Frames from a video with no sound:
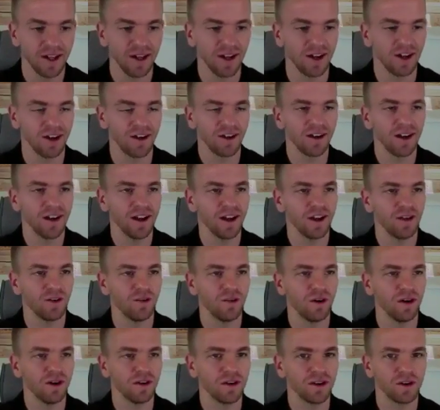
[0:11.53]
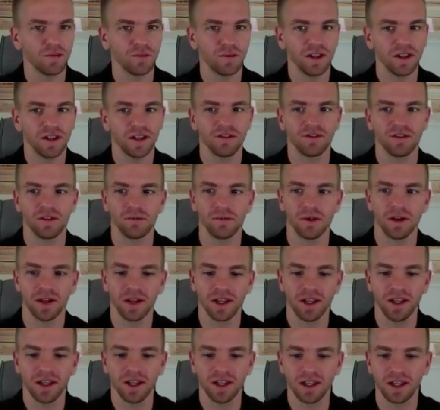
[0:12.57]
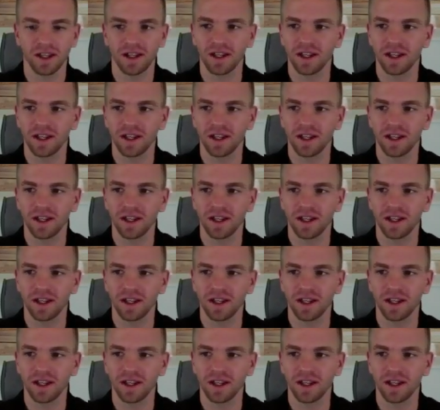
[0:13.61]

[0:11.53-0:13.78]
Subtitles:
All right. Welcome in, everybody.